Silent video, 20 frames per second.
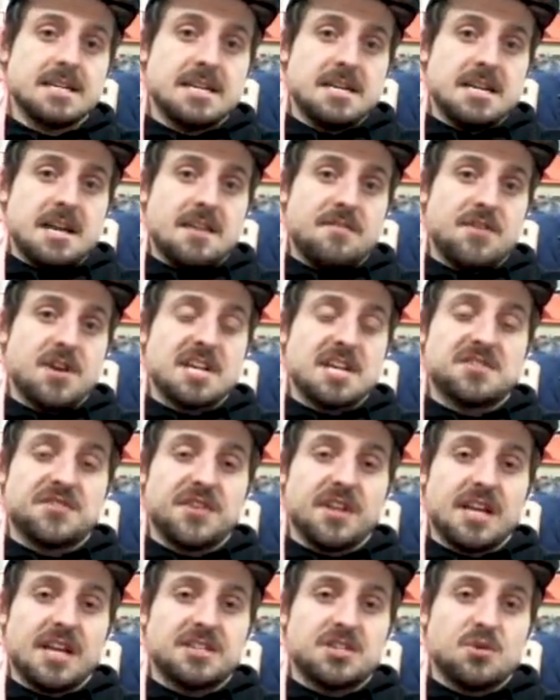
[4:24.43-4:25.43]
if you guys
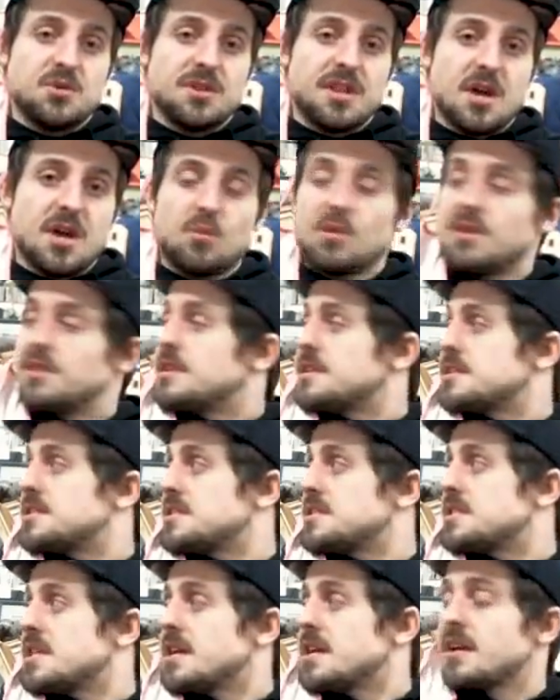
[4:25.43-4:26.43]
feel like doing that with this
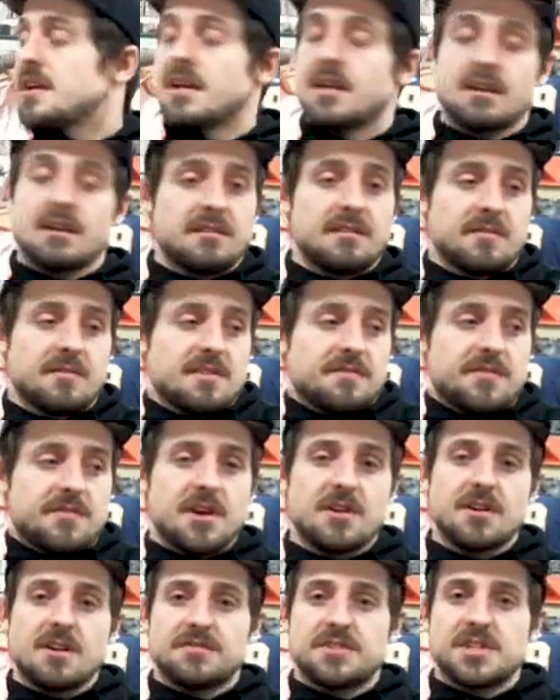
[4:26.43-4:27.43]
estate again,
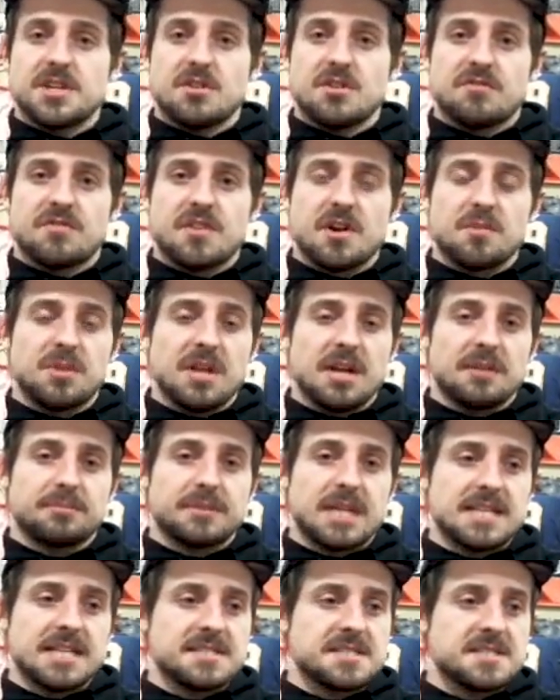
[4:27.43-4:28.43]
fair enough to you. Fair play.
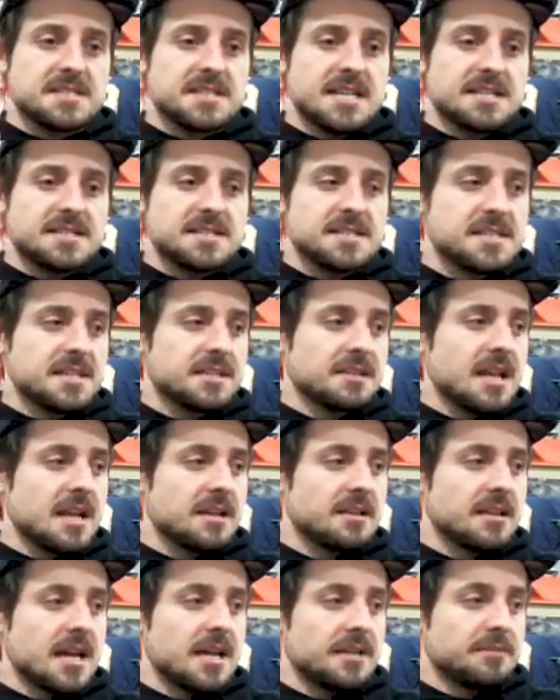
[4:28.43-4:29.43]

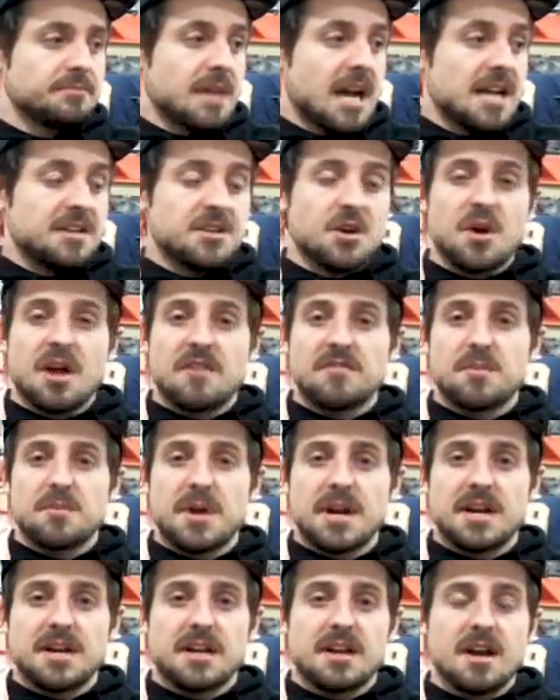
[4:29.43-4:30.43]
I don't have the
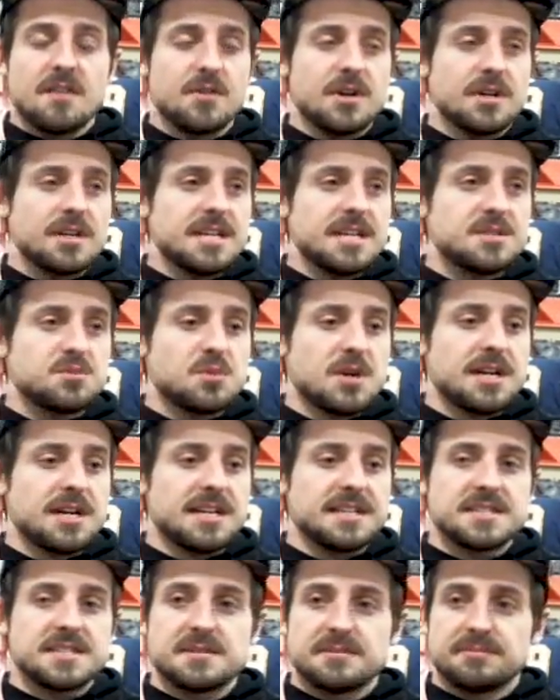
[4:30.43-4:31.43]
money to cover it, is what it
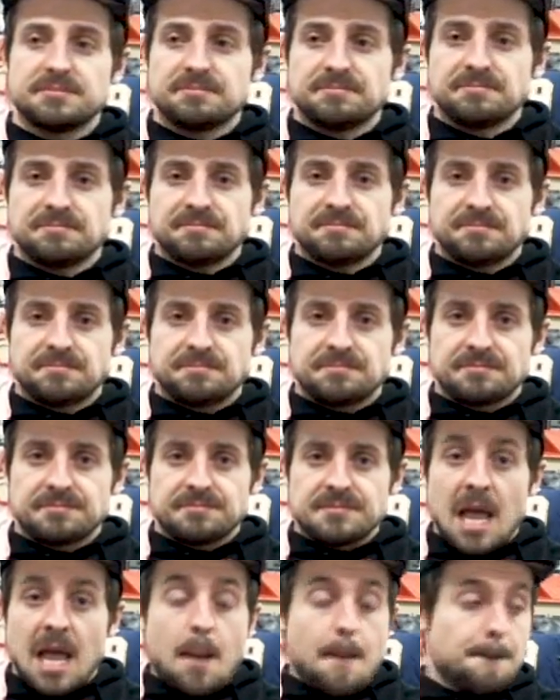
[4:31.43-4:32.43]
is.
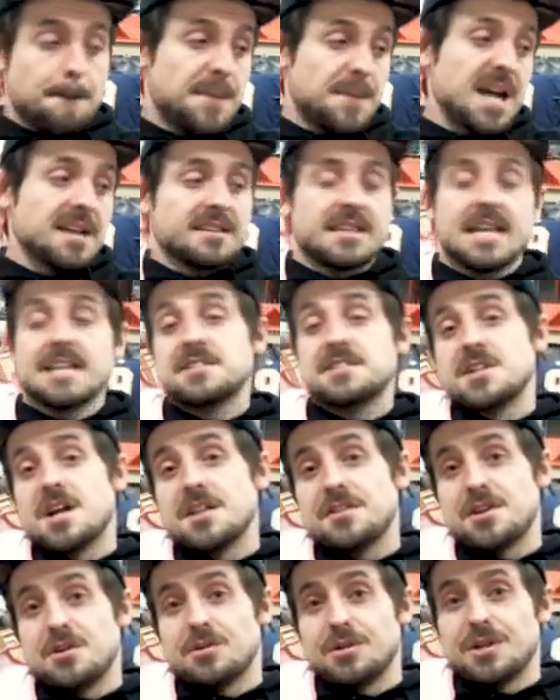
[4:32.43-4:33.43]
But that's
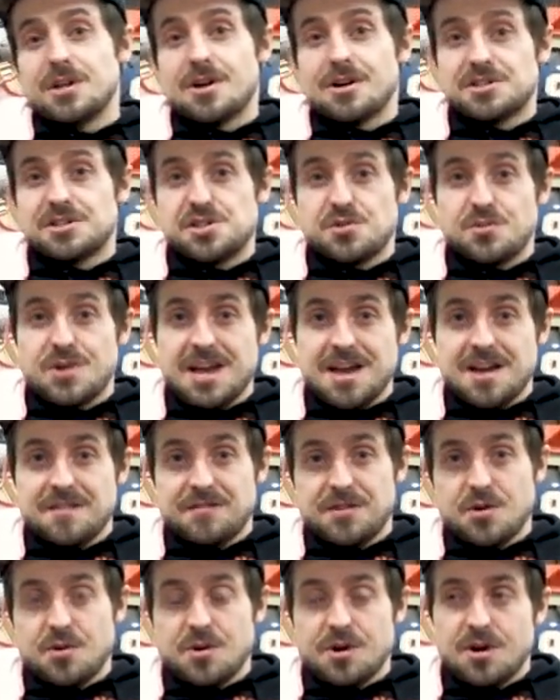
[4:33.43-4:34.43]
not the only auction we
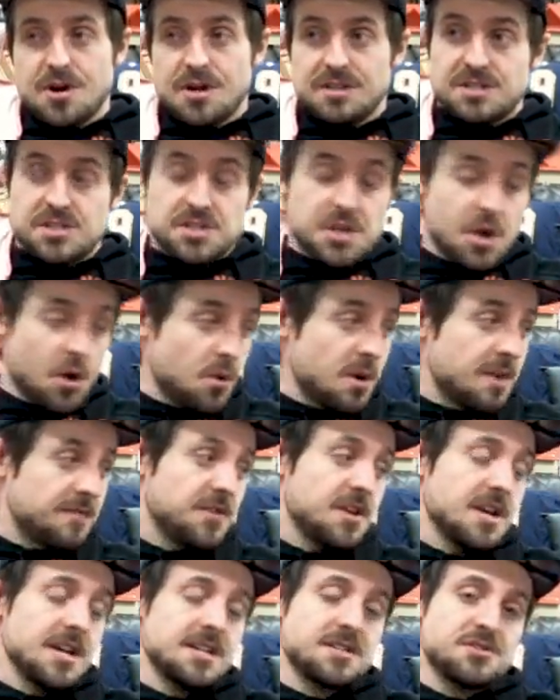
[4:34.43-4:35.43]
have going on. So if
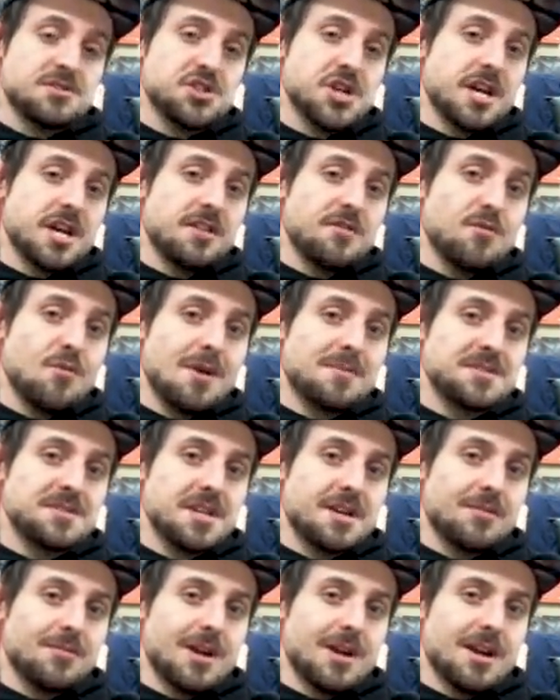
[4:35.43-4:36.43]
you guys are checking the
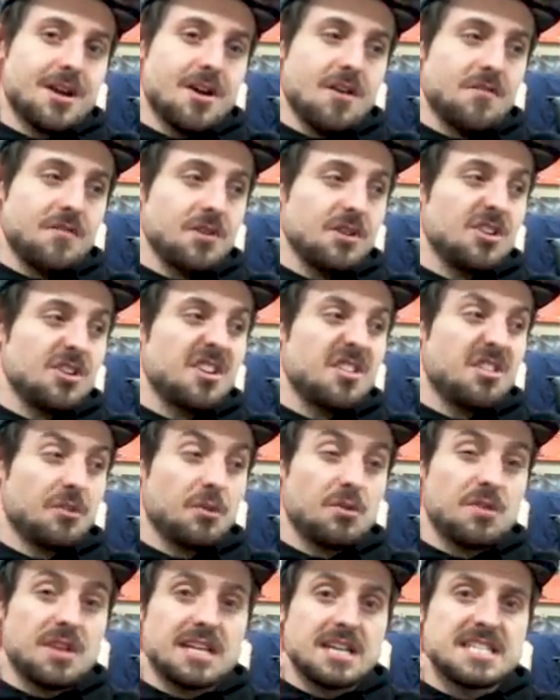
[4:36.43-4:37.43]
website right now, if you're looking through the